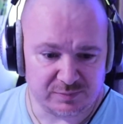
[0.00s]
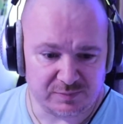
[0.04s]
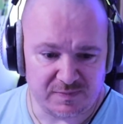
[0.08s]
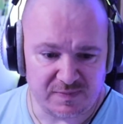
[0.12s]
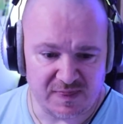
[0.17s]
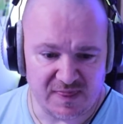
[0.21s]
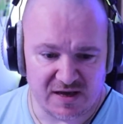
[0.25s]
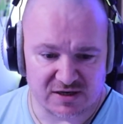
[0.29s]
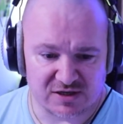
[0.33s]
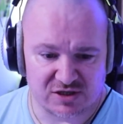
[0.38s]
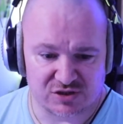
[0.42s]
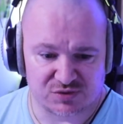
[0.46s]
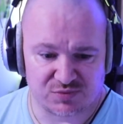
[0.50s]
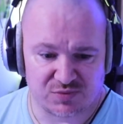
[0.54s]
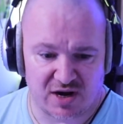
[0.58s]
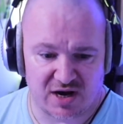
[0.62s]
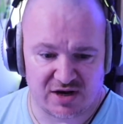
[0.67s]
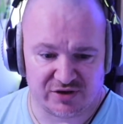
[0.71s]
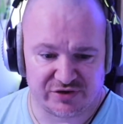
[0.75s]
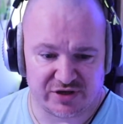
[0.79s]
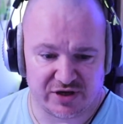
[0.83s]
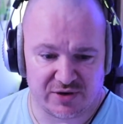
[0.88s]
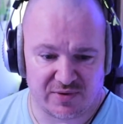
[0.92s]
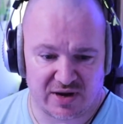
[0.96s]
Because what
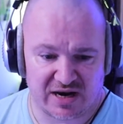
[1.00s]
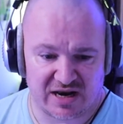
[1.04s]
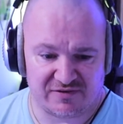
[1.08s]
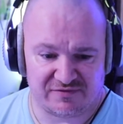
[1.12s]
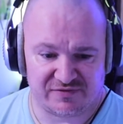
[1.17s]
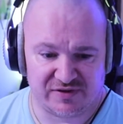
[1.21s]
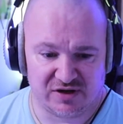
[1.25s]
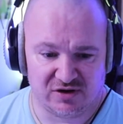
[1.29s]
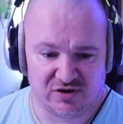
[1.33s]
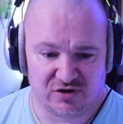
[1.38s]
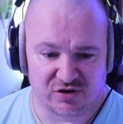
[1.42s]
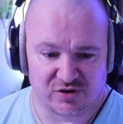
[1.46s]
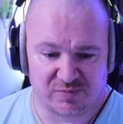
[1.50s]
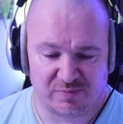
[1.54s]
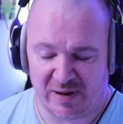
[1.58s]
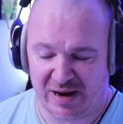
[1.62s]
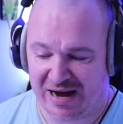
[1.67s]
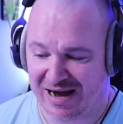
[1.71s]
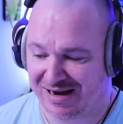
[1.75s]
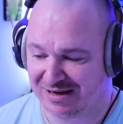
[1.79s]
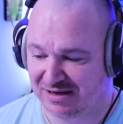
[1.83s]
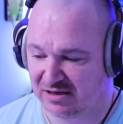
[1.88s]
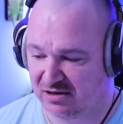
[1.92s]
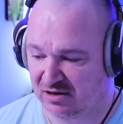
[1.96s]
I'll do, I'll have to look
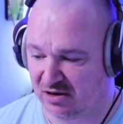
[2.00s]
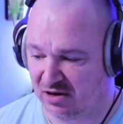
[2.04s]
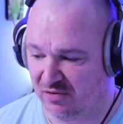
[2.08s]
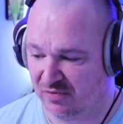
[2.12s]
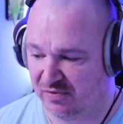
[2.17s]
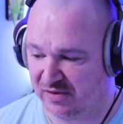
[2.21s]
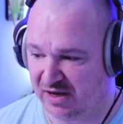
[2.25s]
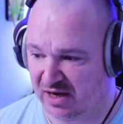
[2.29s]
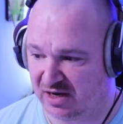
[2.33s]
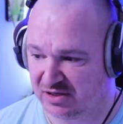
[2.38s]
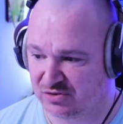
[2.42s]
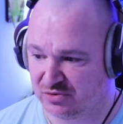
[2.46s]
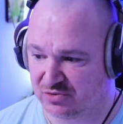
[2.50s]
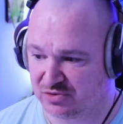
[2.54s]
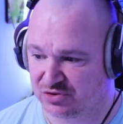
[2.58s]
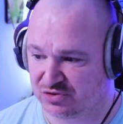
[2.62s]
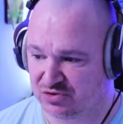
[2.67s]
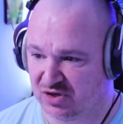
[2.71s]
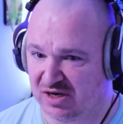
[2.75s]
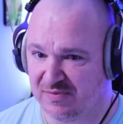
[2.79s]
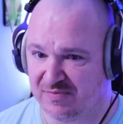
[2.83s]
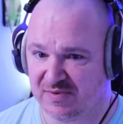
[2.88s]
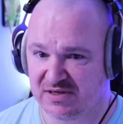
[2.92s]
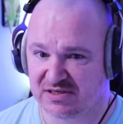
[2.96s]
back on the actual
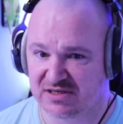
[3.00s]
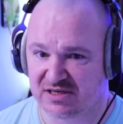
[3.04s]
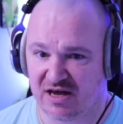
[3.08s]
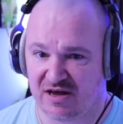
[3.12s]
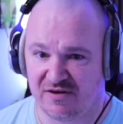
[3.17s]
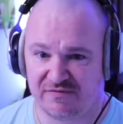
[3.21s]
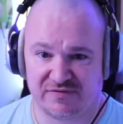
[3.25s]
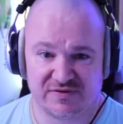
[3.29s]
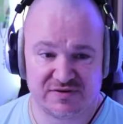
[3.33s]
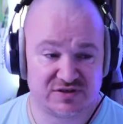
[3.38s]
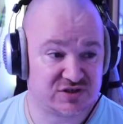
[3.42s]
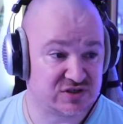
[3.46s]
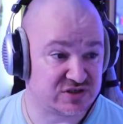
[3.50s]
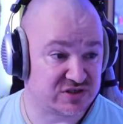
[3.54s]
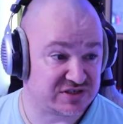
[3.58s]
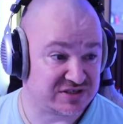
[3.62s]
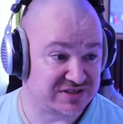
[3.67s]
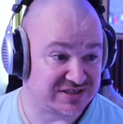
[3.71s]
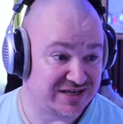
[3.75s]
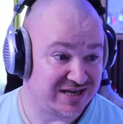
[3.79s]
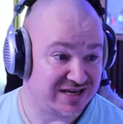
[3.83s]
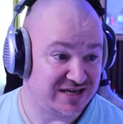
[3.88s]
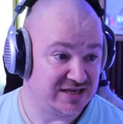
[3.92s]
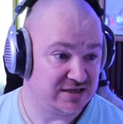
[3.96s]
stream itself and
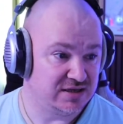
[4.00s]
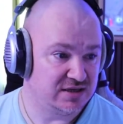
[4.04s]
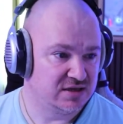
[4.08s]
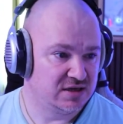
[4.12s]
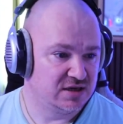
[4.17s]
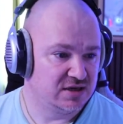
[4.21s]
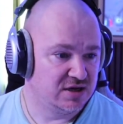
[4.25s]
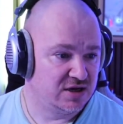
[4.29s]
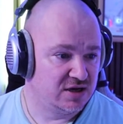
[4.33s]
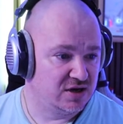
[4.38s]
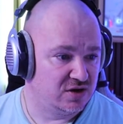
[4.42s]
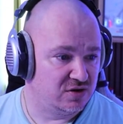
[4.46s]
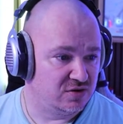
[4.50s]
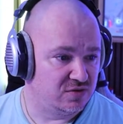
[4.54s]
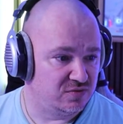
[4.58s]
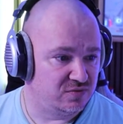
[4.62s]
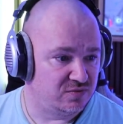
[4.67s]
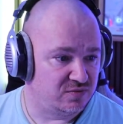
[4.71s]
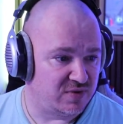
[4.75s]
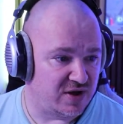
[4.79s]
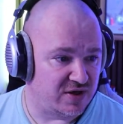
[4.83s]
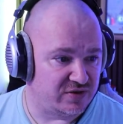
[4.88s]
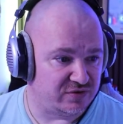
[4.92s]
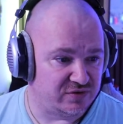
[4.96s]
just see
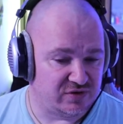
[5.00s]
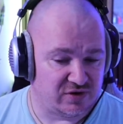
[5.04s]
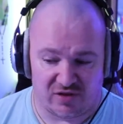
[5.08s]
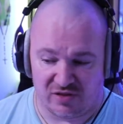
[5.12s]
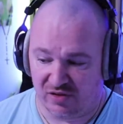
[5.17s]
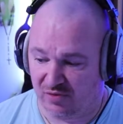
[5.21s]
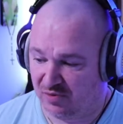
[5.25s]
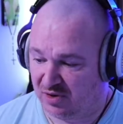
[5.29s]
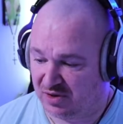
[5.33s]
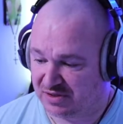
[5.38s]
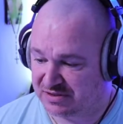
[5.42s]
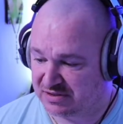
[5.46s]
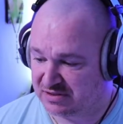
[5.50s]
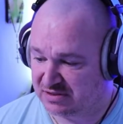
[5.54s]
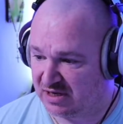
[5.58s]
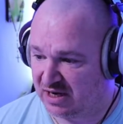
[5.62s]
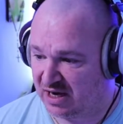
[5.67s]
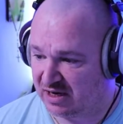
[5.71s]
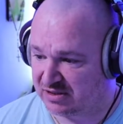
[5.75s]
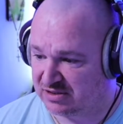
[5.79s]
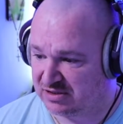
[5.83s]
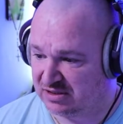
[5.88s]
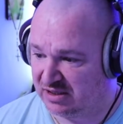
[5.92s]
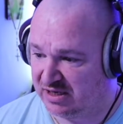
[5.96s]
whether or not there was
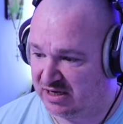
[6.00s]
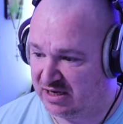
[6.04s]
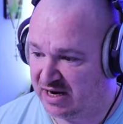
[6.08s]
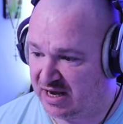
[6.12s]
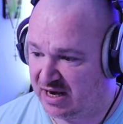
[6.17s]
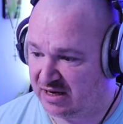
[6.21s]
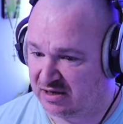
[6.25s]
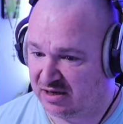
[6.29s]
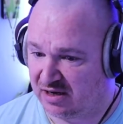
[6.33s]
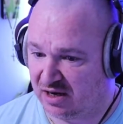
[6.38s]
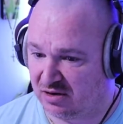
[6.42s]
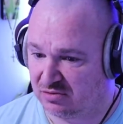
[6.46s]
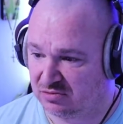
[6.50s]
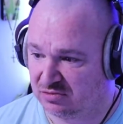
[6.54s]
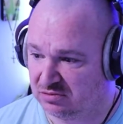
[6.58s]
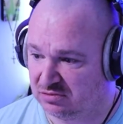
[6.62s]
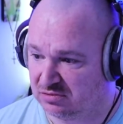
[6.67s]
actually an echo.